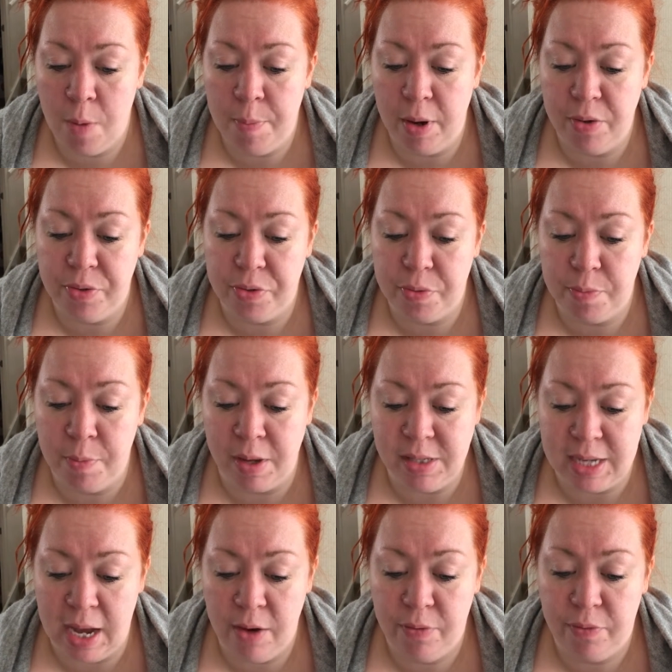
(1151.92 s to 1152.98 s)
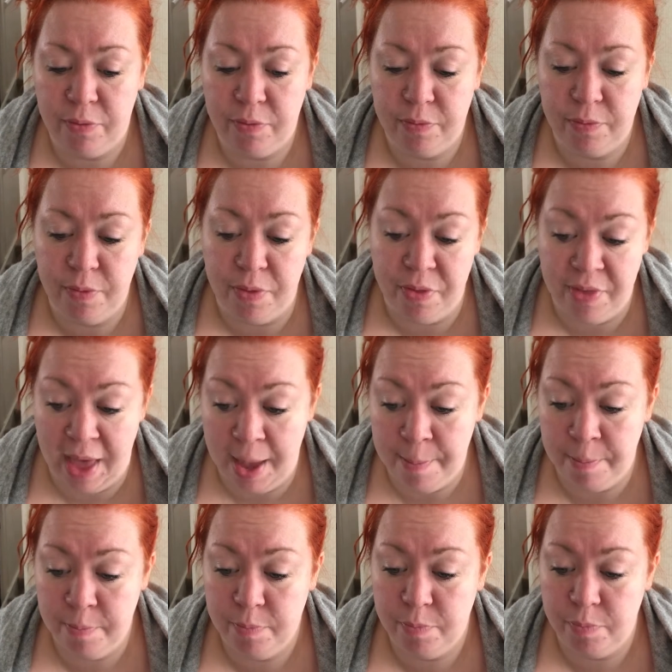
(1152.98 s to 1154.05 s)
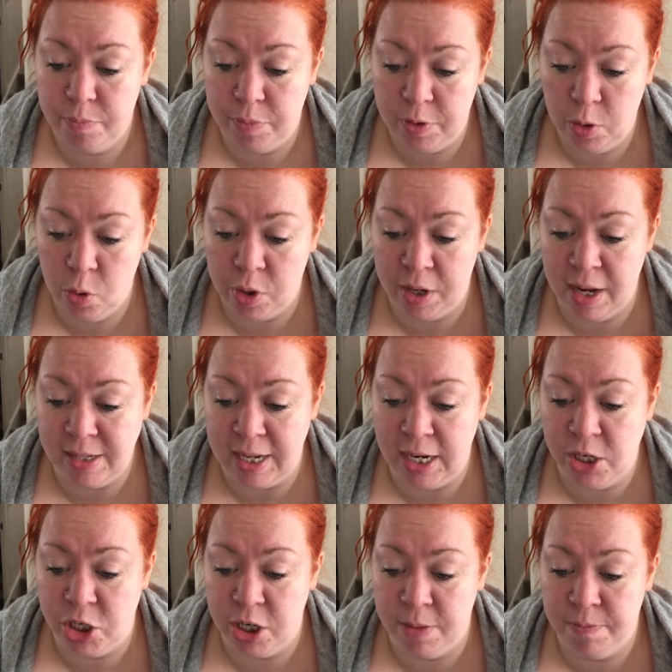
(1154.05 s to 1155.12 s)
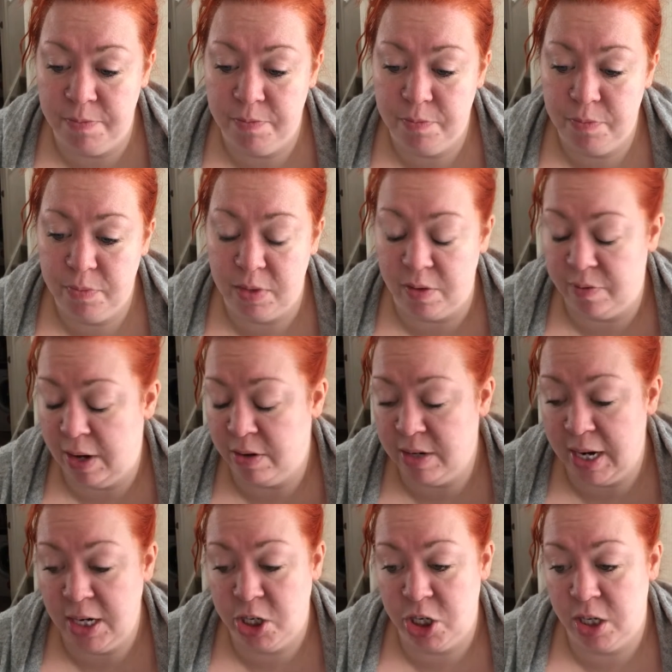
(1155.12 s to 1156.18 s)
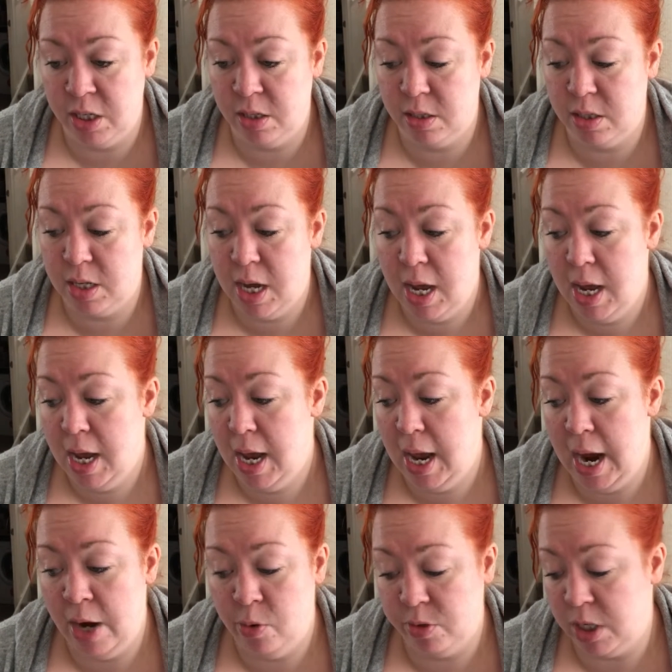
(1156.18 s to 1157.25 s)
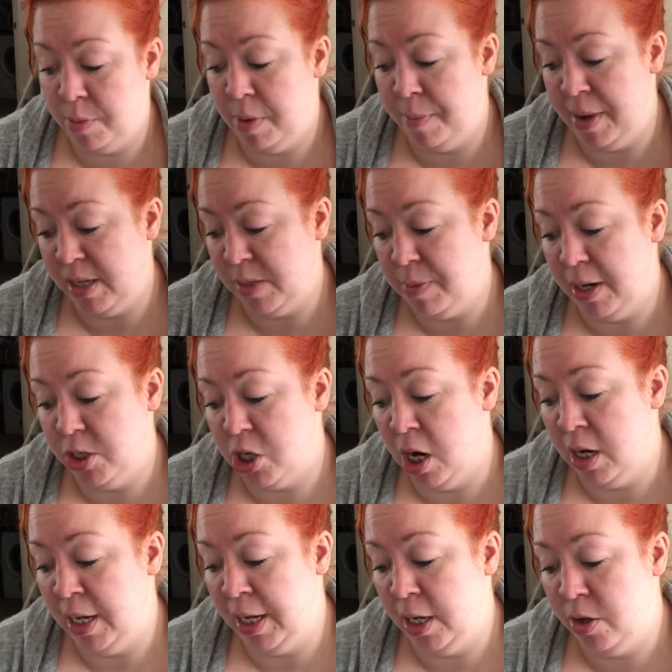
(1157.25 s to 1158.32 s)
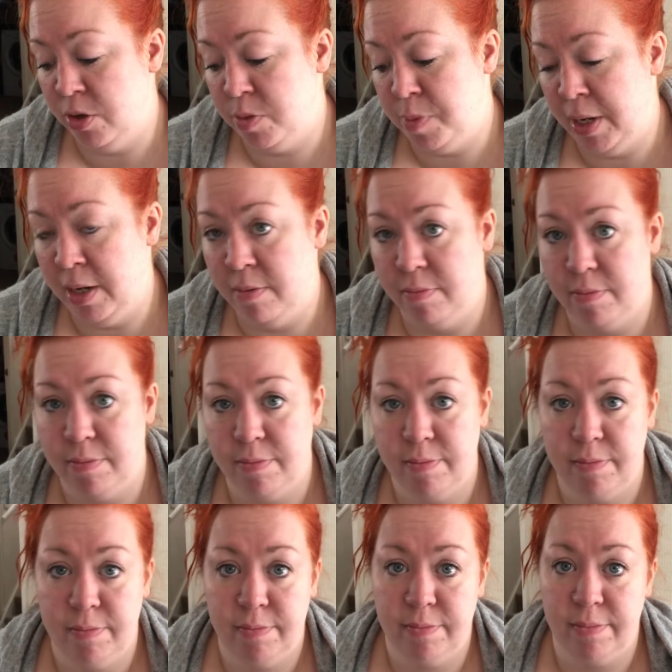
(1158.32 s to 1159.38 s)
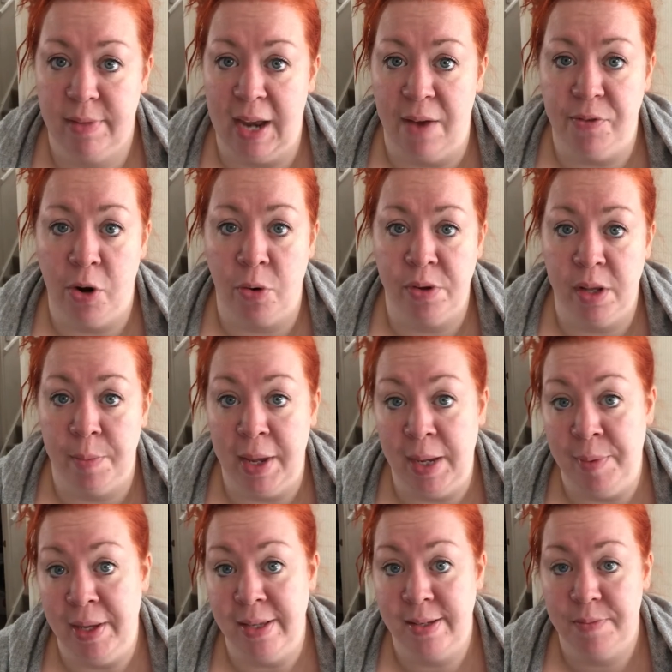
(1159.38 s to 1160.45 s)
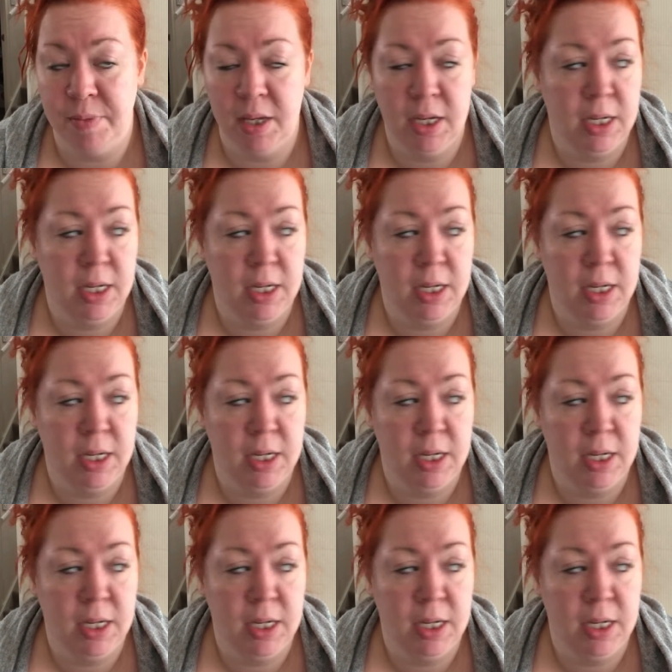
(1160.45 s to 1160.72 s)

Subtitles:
both myself, them, the organisation, the foundations, and also my best mate Charlie, who's been left holding the babies.